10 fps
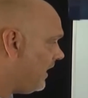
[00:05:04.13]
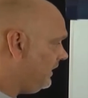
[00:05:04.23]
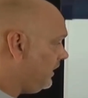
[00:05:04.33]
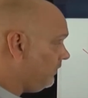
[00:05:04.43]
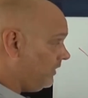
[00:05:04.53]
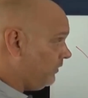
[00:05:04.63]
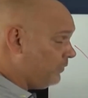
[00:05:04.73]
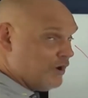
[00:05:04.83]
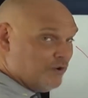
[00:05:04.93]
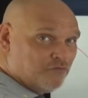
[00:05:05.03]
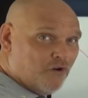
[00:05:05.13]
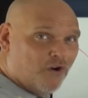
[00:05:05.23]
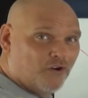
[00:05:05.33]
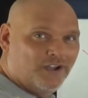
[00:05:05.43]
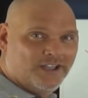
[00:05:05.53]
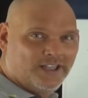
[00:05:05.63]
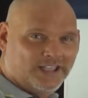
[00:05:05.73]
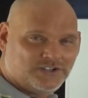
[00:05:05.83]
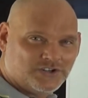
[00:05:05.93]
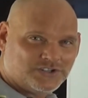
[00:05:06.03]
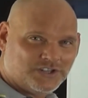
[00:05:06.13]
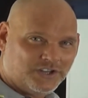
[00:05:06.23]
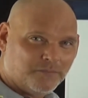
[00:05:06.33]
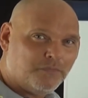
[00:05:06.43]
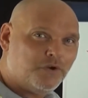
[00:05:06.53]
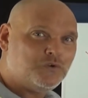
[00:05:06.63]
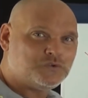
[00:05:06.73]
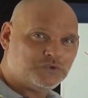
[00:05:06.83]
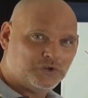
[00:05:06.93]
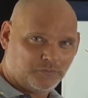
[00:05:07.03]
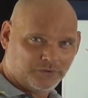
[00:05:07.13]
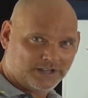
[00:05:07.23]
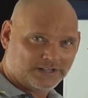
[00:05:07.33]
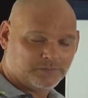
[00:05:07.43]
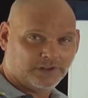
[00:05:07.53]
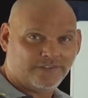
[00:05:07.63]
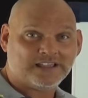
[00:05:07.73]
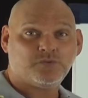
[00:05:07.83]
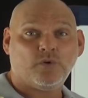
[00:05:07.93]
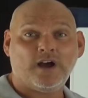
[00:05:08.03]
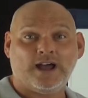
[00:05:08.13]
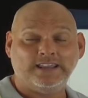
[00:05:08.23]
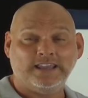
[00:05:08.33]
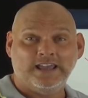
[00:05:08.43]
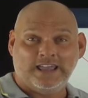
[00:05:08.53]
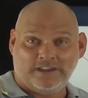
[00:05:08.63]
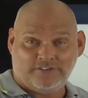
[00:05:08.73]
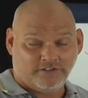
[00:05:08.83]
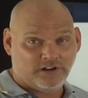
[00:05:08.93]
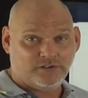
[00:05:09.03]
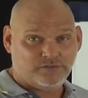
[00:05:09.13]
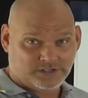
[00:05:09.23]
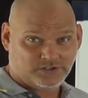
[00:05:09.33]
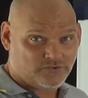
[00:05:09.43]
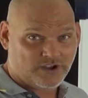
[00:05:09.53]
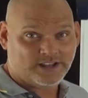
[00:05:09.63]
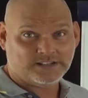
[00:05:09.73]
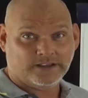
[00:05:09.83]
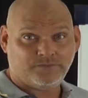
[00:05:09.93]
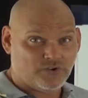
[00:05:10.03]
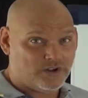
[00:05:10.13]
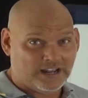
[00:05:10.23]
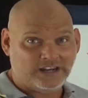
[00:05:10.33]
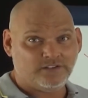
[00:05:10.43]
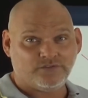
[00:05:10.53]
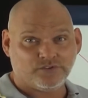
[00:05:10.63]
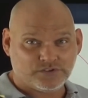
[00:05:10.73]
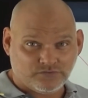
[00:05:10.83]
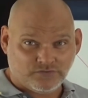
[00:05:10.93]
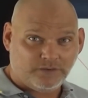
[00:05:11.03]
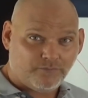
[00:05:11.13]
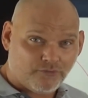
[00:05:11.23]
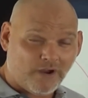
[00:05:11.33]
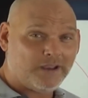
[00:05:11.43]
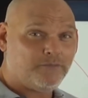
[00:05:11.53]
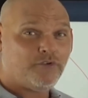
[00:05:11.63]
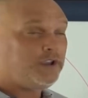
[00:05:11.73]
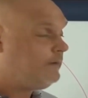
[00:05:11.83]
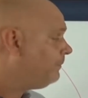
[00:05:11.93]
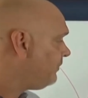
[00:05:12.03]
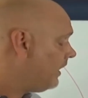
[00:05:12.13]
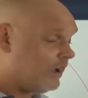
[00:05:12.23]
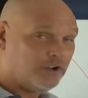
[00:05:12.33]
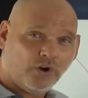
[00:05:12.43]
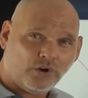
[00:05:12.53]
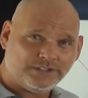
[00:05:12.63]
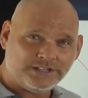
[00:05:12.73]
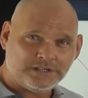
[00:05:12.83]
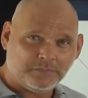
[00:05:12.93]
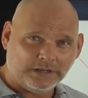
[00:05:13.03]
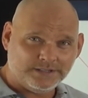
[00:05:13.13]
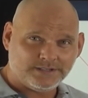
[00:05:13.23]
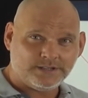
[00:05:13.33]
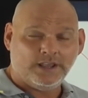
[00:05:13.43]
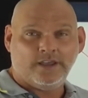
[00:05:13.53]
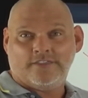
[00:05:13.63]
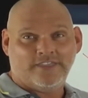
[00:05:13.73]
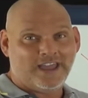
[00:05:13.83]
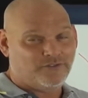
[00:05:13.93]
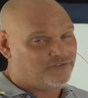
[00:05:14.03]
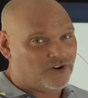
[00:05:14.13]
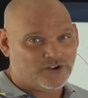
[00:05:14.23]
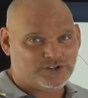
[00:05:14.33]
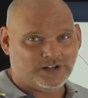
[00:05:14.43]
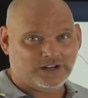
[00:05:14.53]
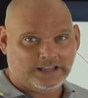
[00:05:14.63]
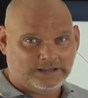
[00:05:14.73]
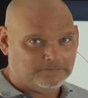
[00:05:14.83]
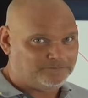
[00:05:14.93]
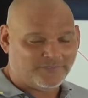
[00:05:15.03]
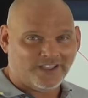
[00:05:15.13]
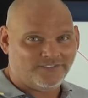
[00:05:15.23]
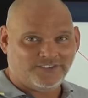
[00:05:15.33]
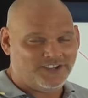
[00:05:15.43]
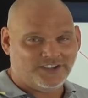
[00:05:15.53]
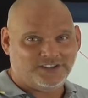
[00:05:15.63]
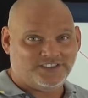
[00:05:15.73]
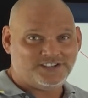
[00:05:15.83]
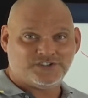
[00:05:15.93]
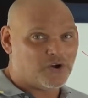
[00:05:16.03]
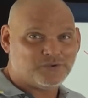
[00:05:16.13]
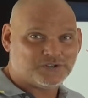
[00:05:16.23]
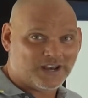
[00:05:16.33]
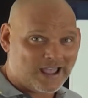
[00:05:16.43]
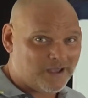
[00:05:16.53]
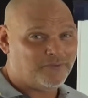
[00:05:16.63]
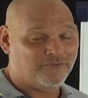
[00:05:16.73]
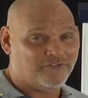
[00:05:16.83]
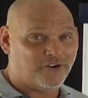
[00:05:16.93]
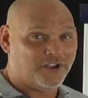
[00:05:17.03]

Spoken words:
You weren't wrong, it's just that your moves are too predictable. And that's why if you're a losing trader trading any of those three primary core disciplines, then unfortunately this is always going to happen for you.